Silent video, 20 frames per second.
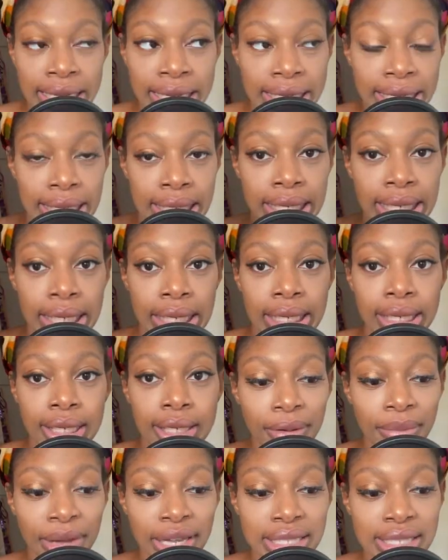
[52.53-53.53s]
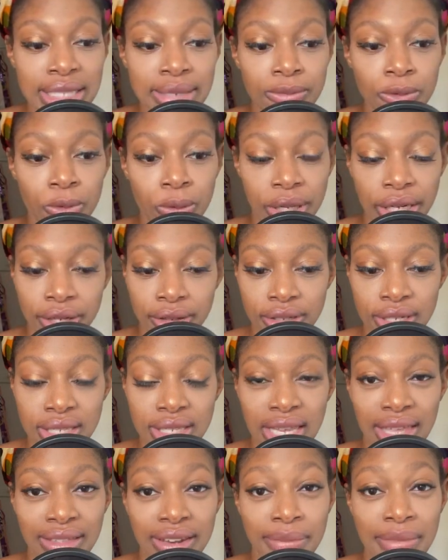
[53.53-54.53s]
Secondly, I know it might seem
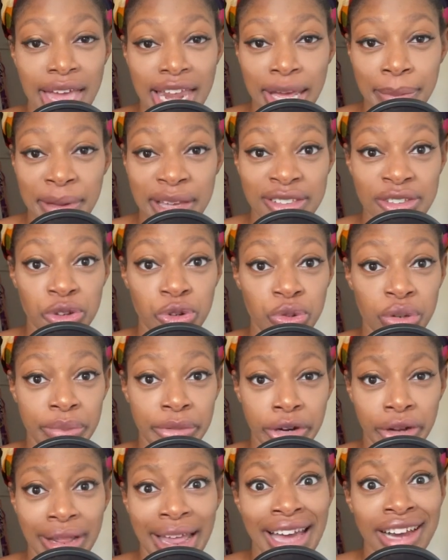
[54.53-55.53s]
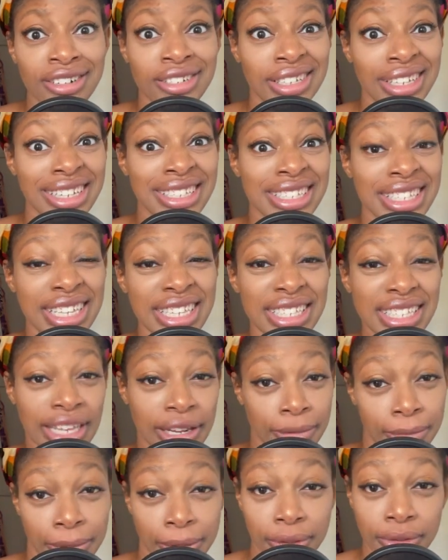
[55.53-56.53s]
weird to say that a Manic Pixie Dream Girl actually
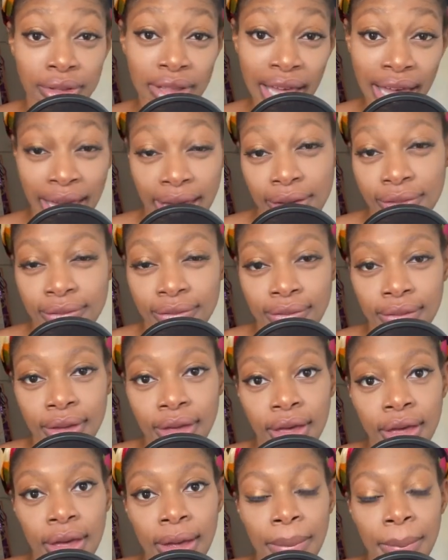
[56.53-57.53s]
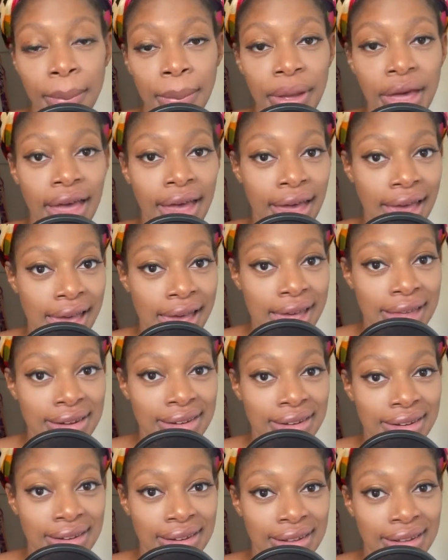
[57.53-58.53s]
exists in real life,
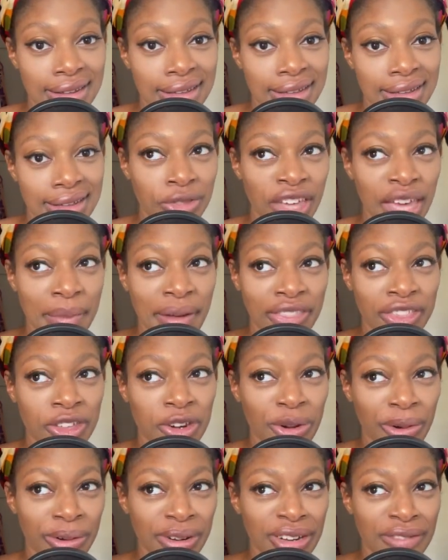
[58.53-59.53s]
but when you think about the